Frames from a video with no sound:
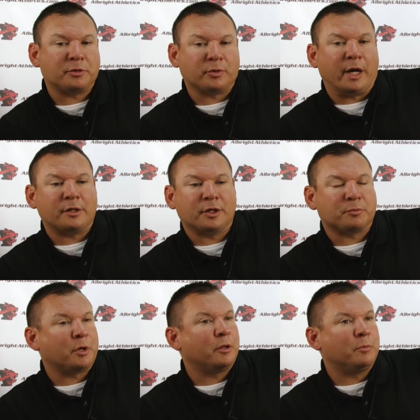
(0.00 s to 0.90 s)
stretch. It's
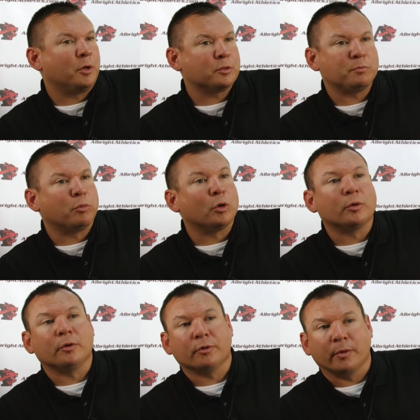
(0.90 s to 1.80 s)
probably the most
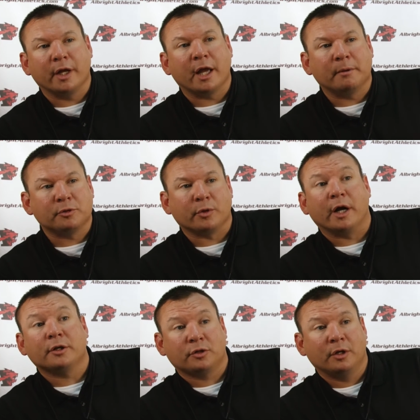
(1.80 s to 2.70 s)
brutal 3-game
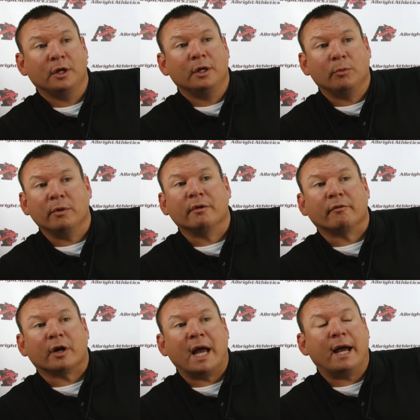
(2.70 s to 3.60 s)
stretch we've
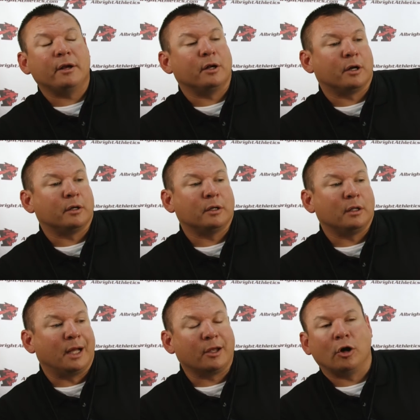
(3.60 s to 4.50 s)
ever had here in
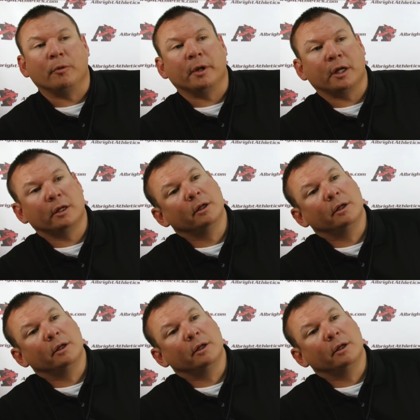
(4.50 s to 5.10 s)
Lycoming,